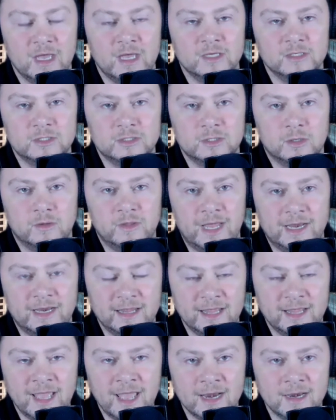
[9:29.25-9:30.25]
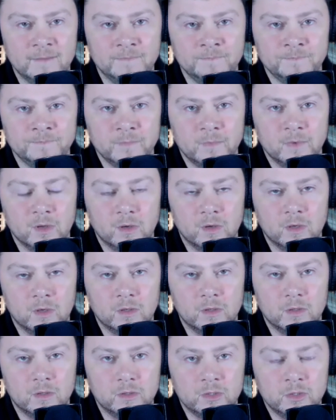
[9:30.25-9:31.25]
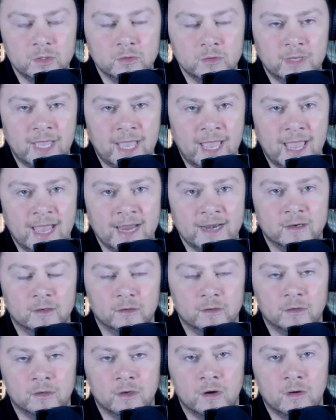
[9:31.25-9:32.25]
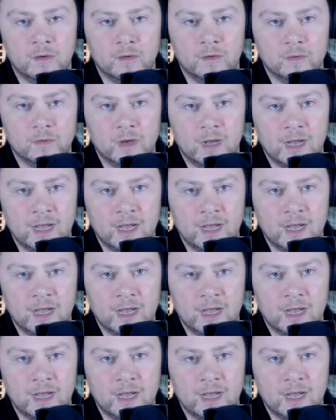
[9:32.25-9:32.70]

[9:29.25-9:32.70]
so that then you can go